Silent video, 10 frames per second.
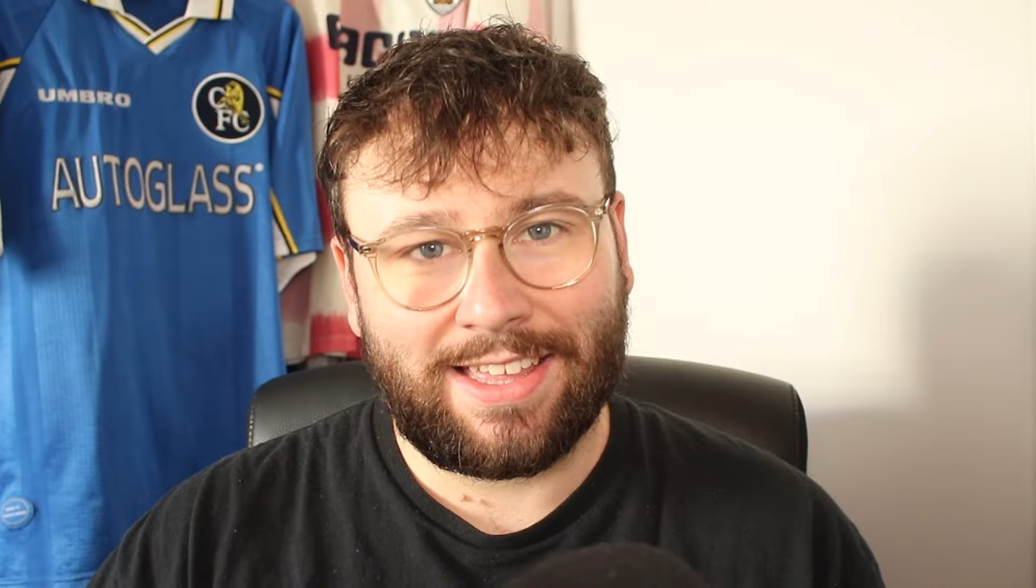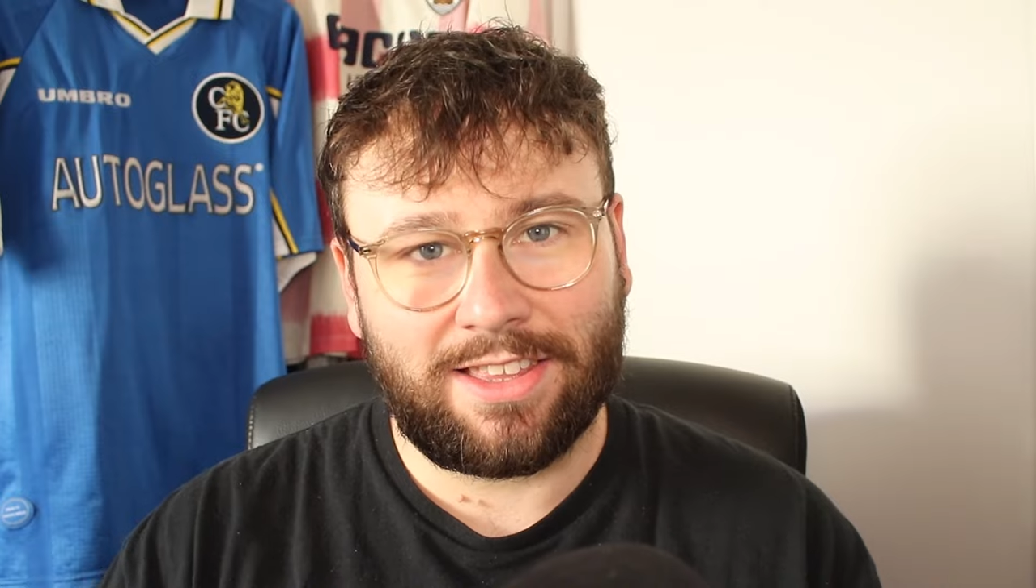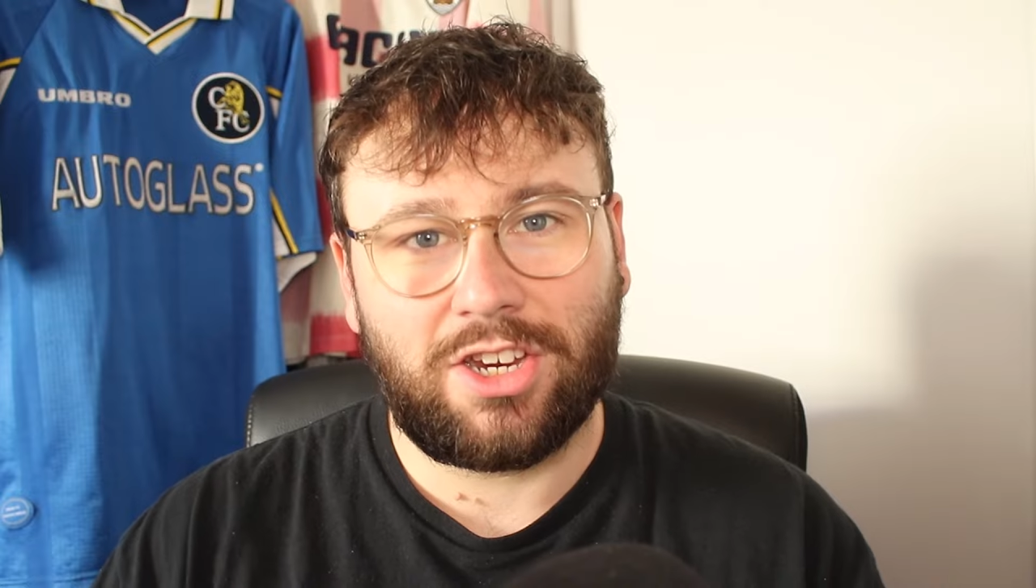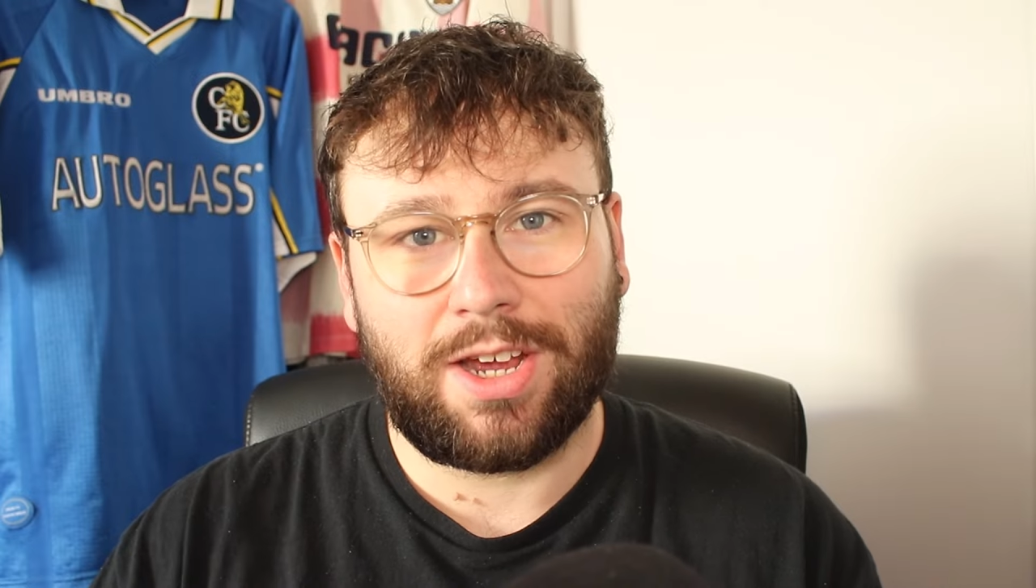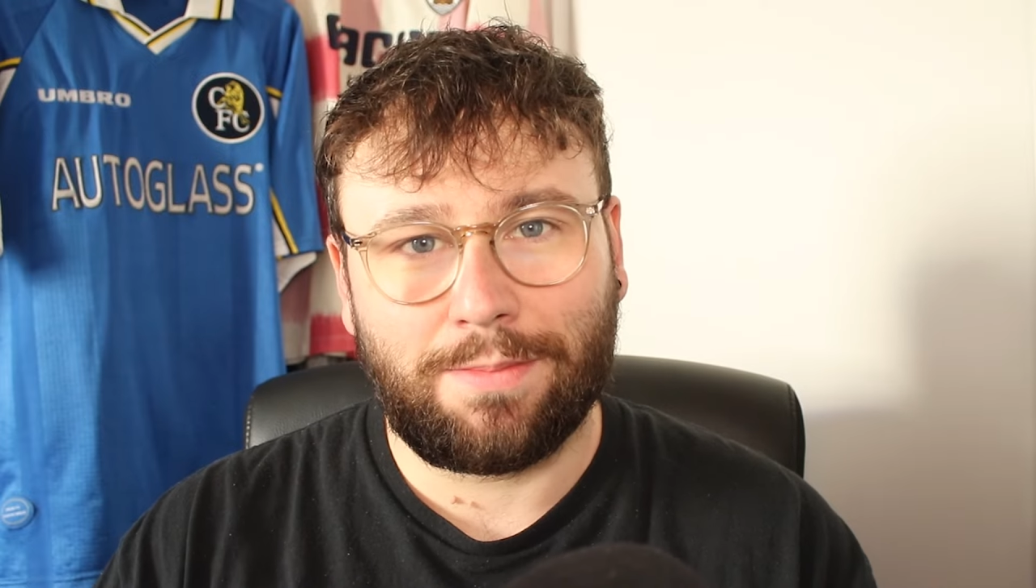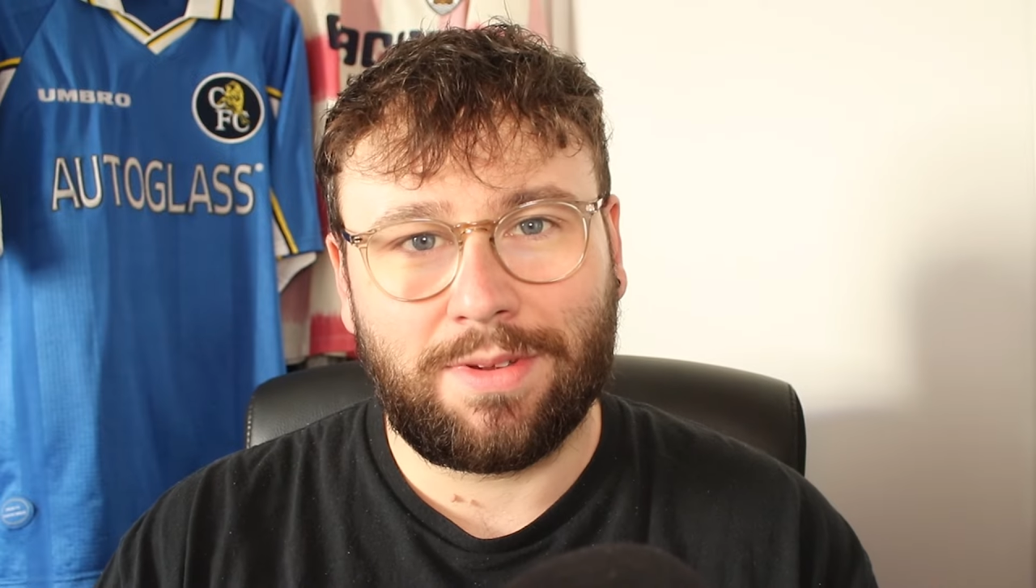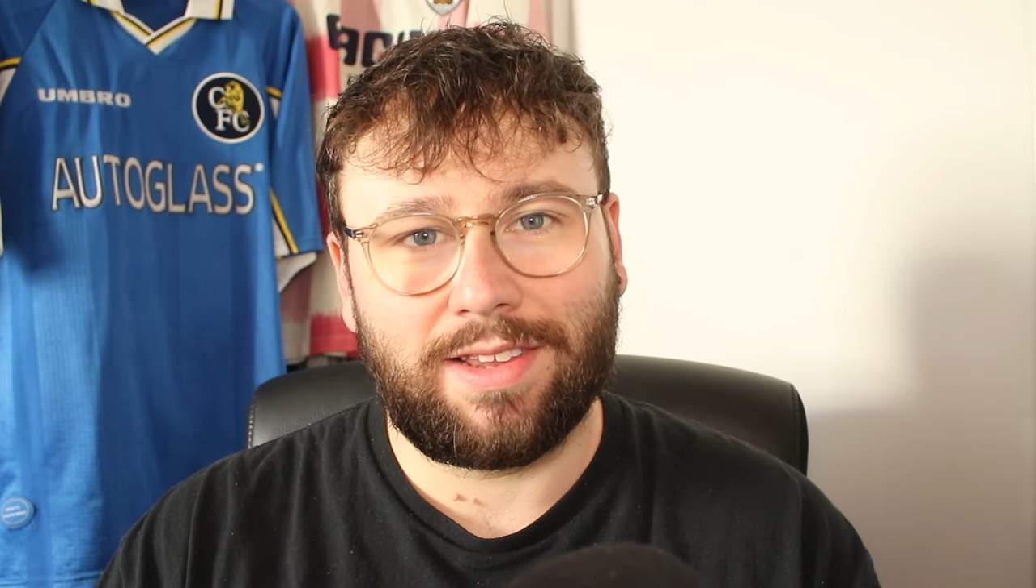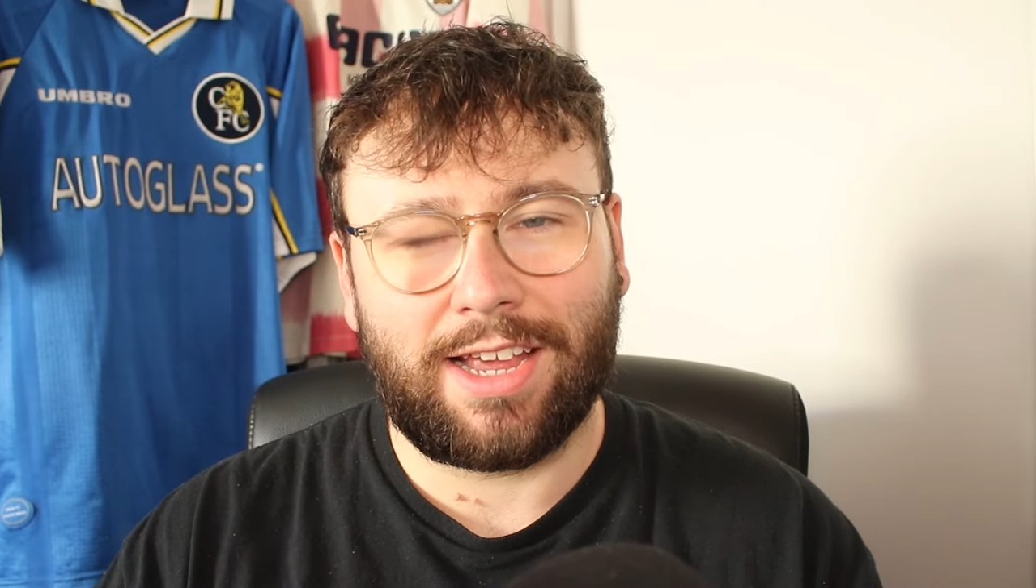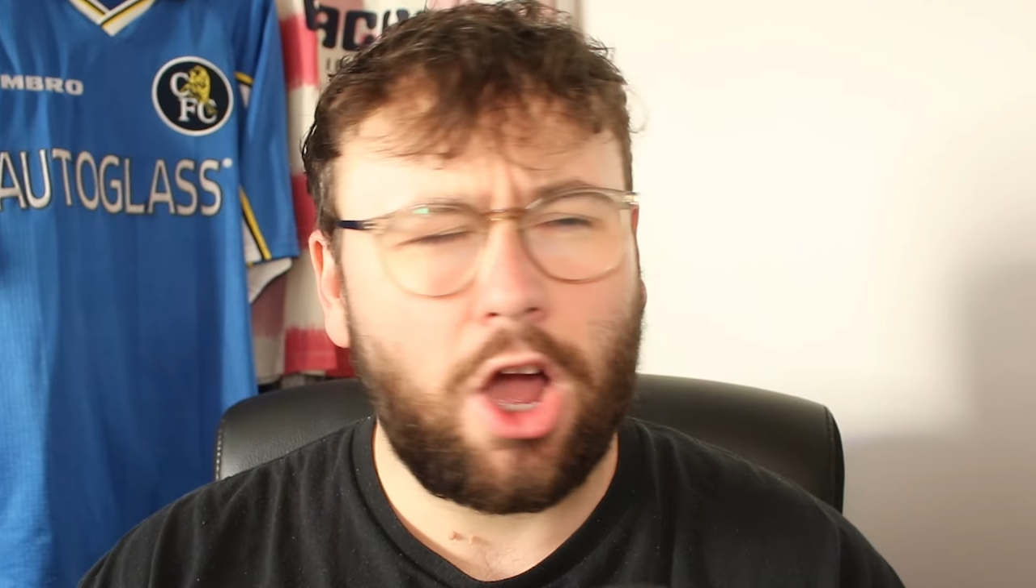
in the Champions League.